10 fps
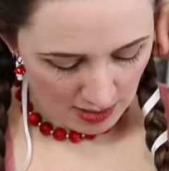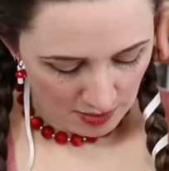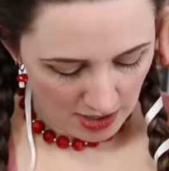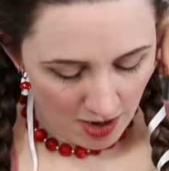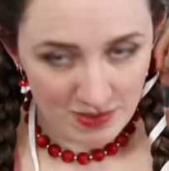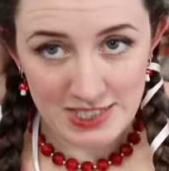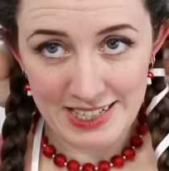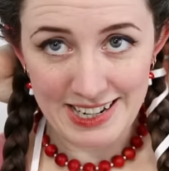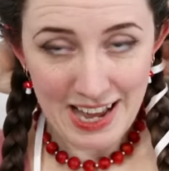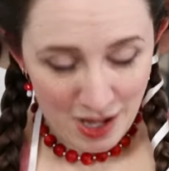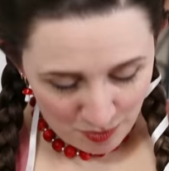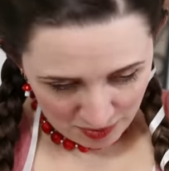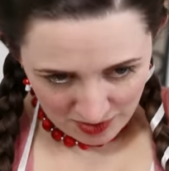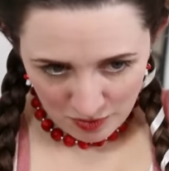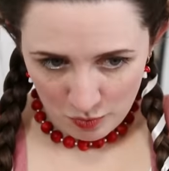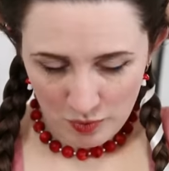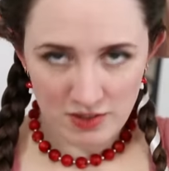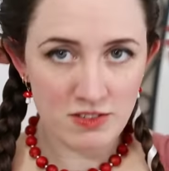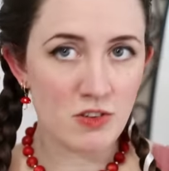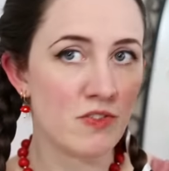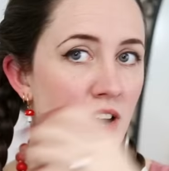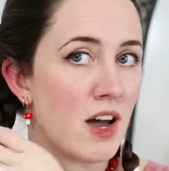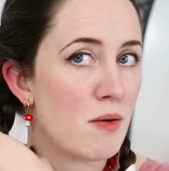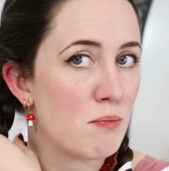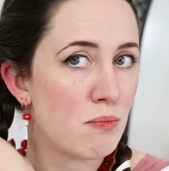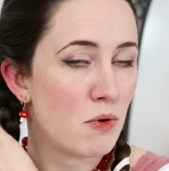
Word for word: I mean, obviously it helps once you've got